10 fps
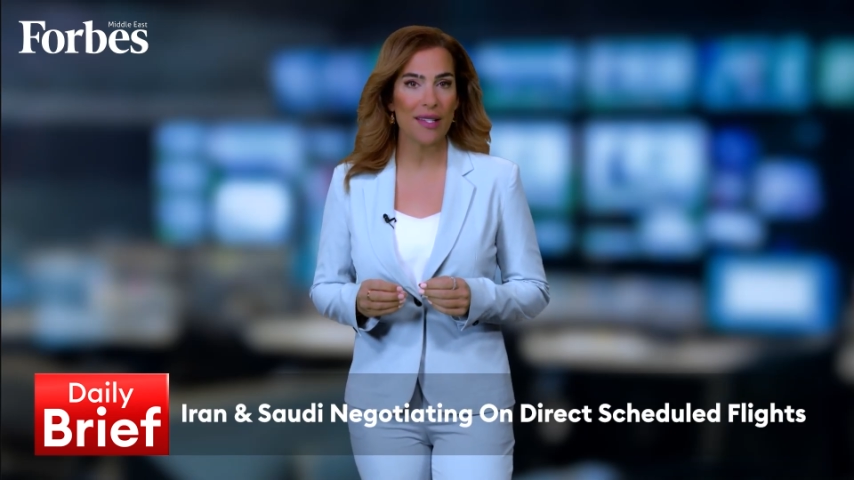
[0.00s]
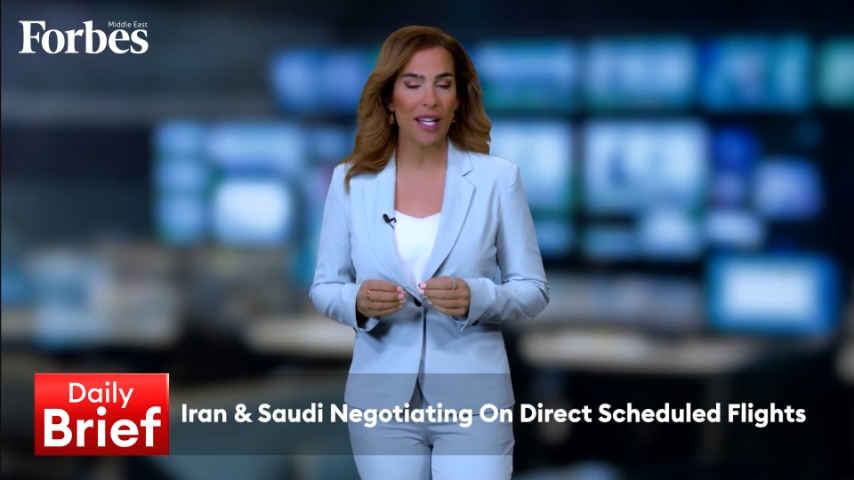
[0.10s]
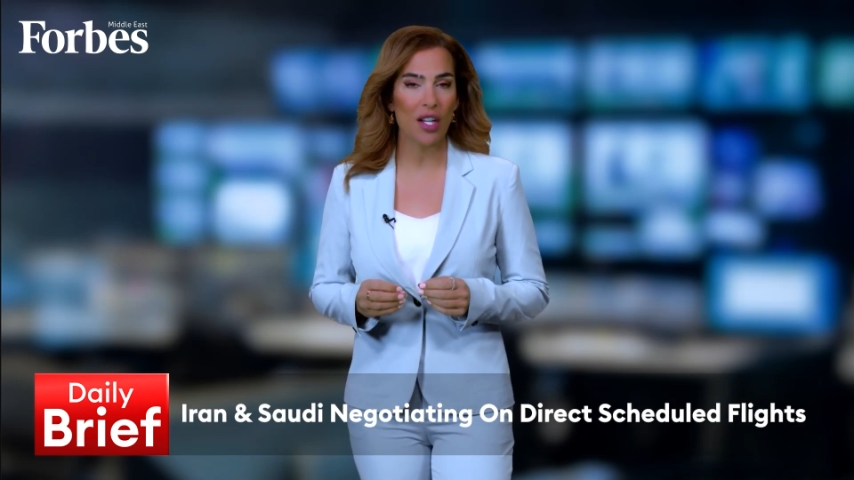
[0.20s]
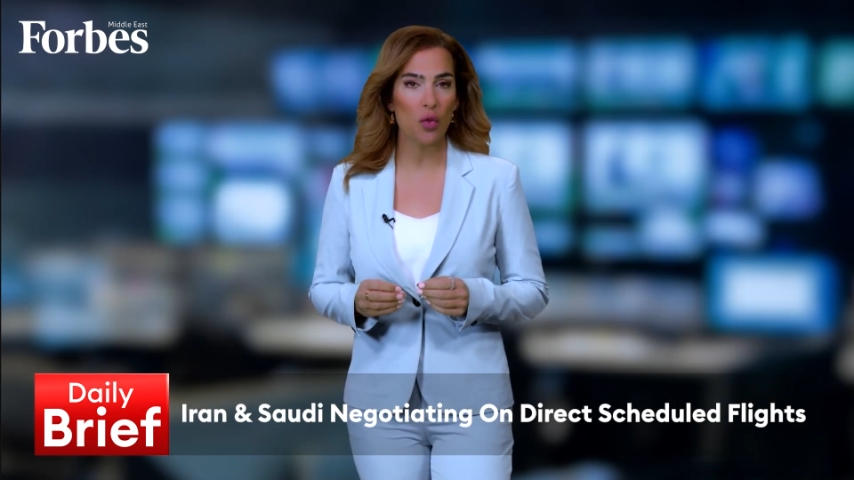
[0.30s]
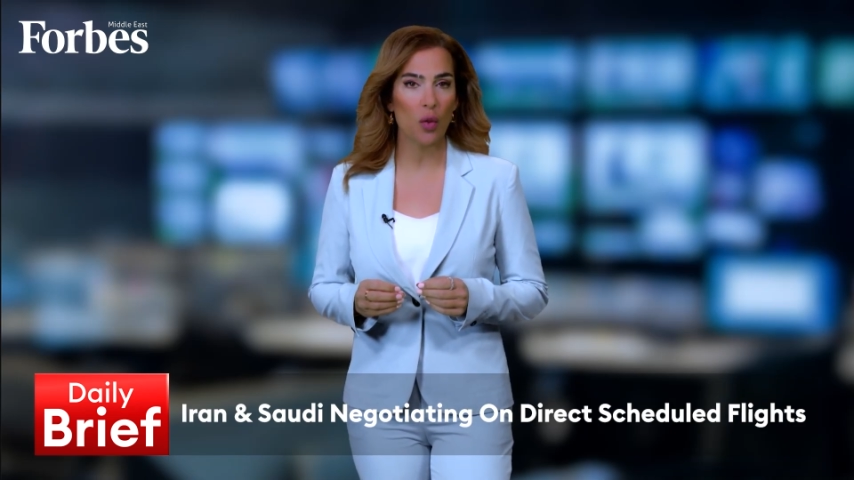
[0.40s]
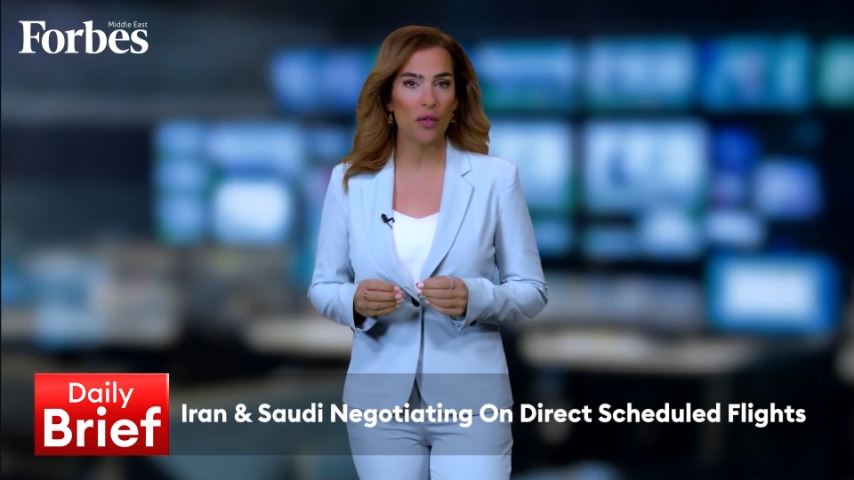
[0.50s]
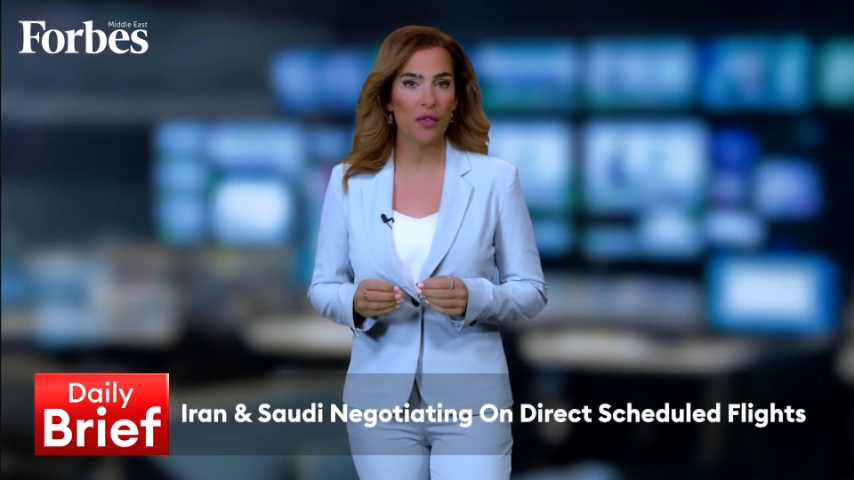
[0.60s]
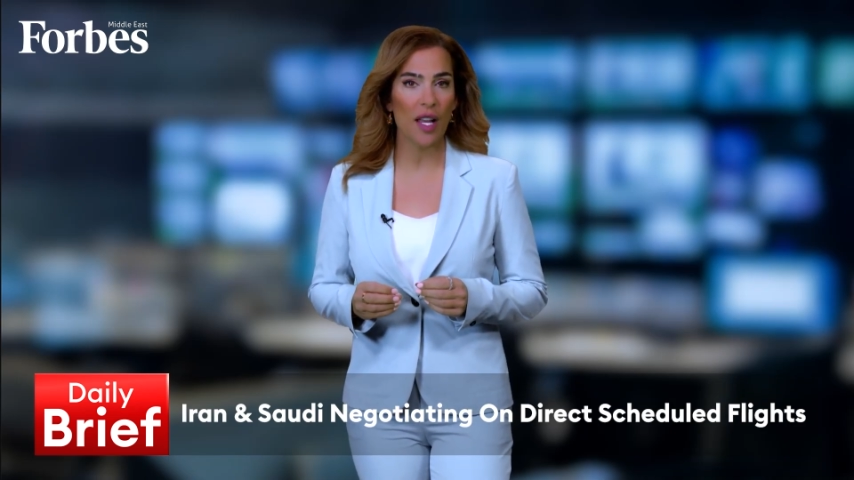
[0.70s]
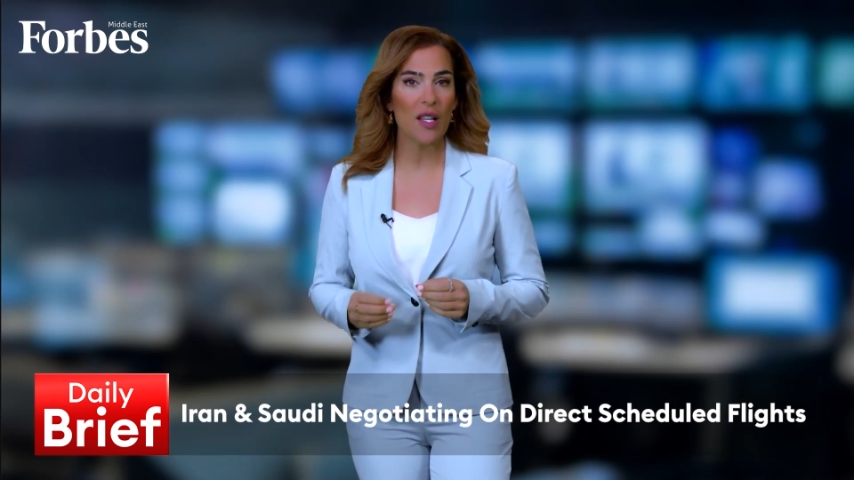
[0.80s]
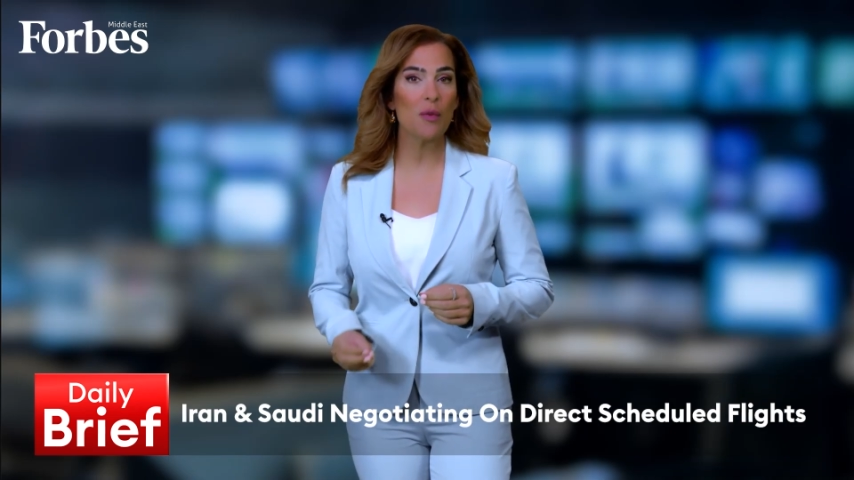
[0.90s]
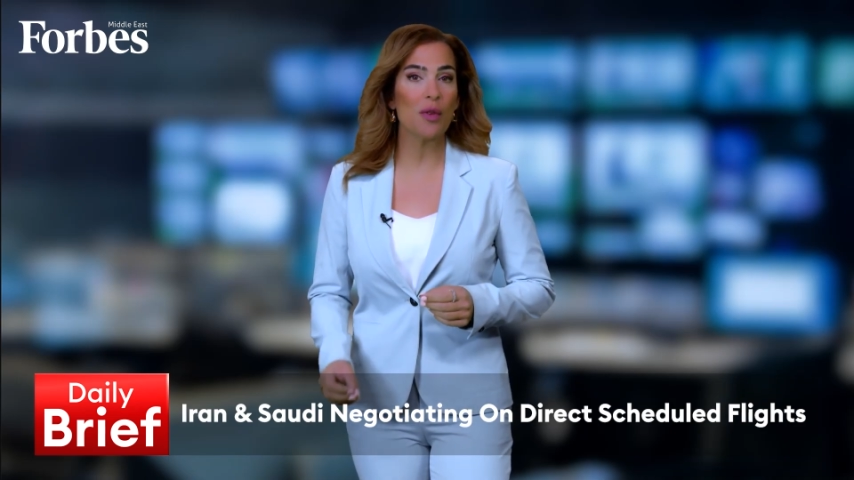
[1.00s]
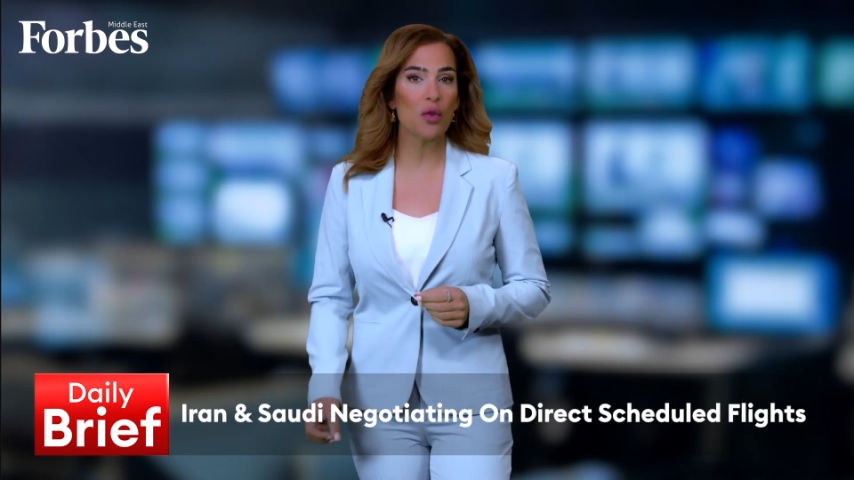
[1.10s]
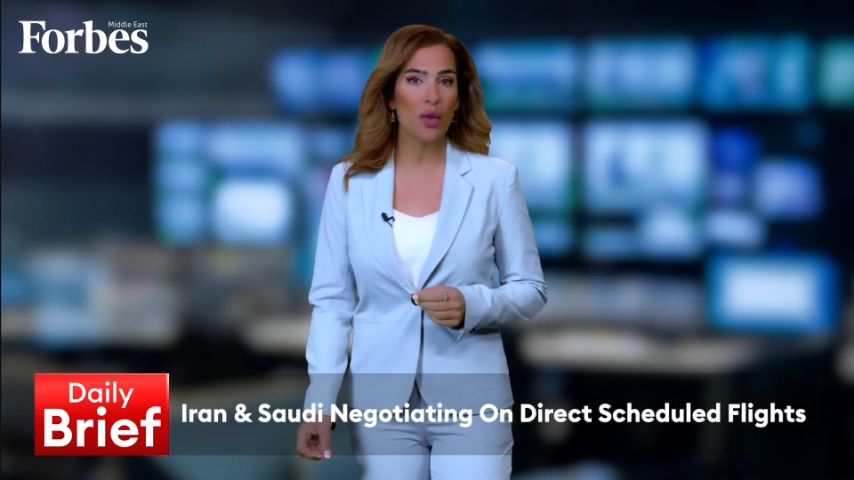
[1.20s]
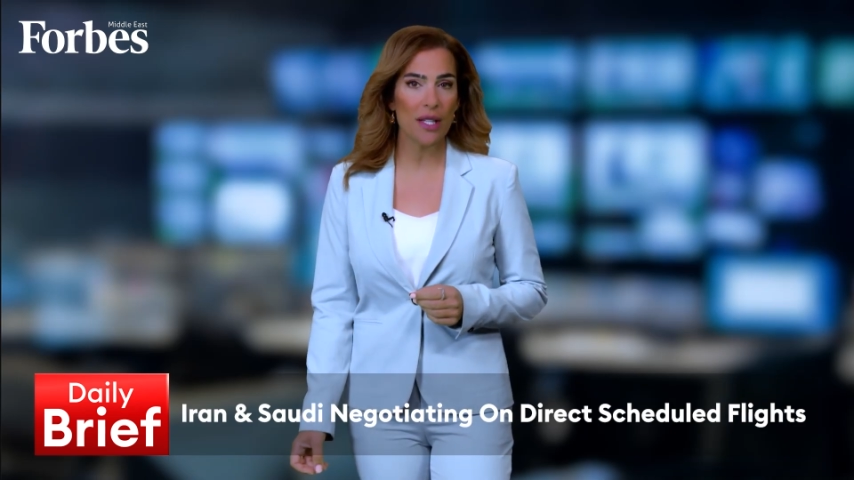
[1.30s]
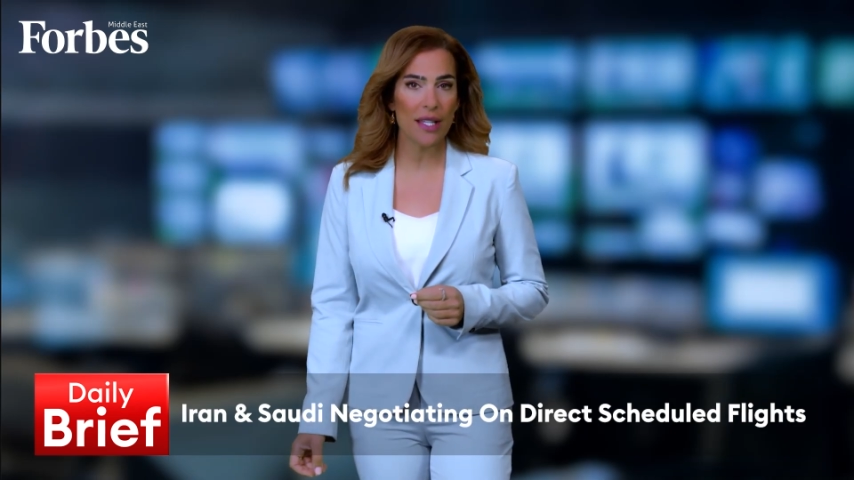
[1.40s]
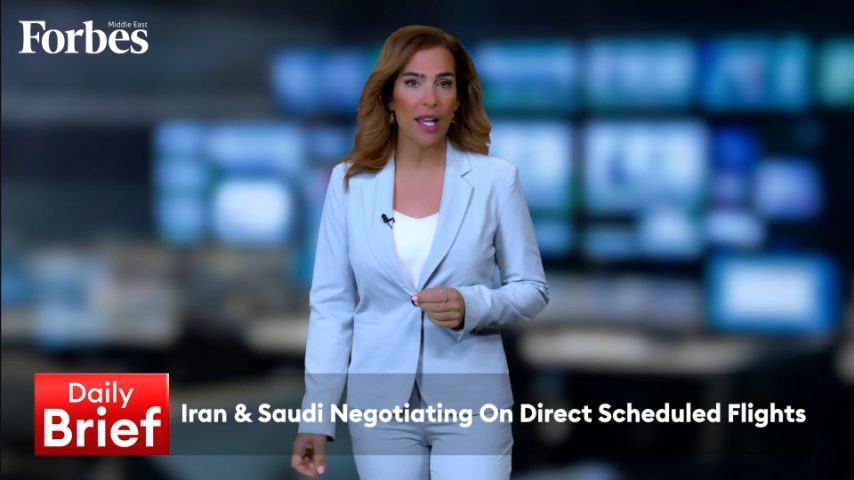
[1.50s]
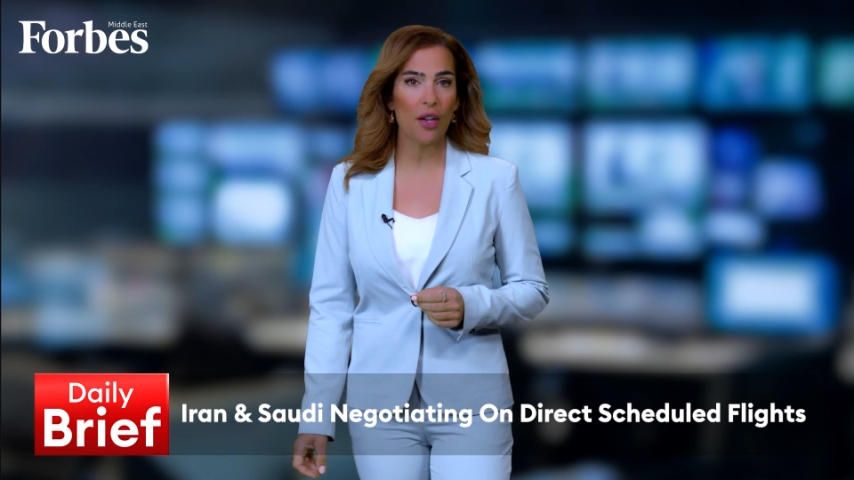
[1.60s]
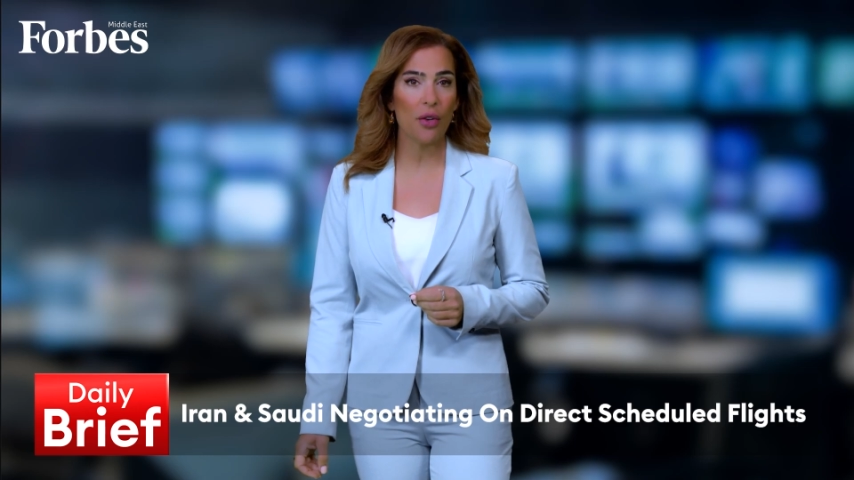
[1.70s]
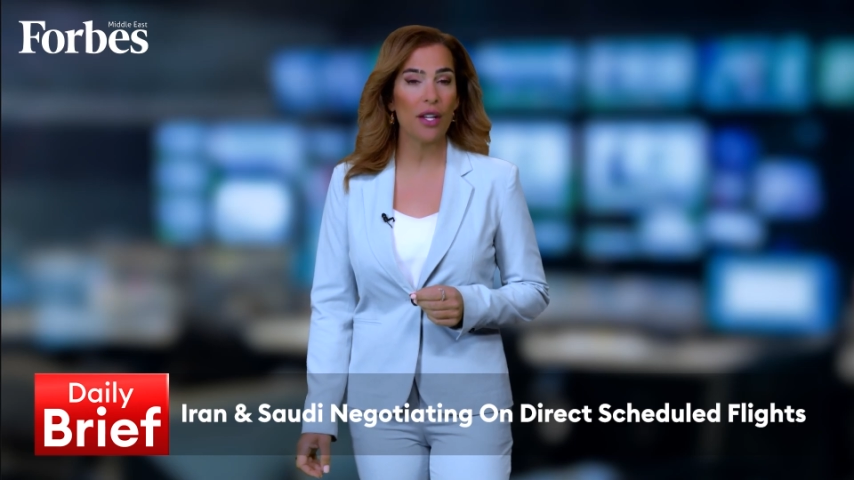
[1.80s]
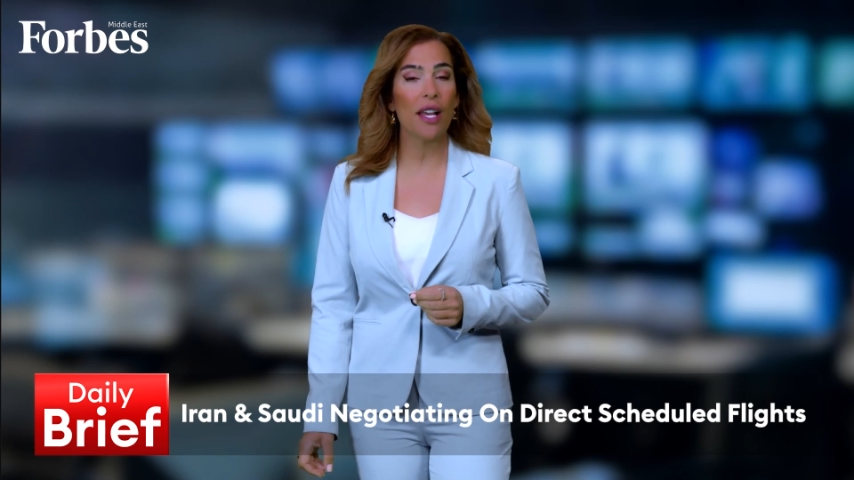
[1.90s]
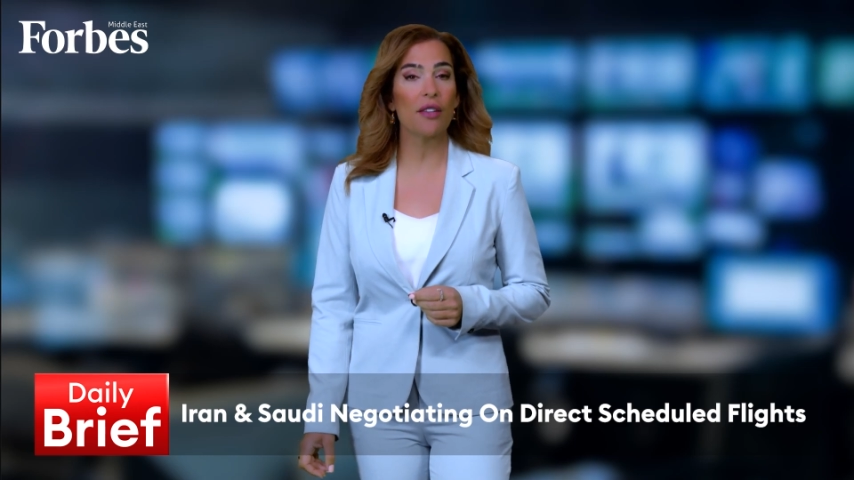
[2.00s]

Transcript: scheduled flights between Tehran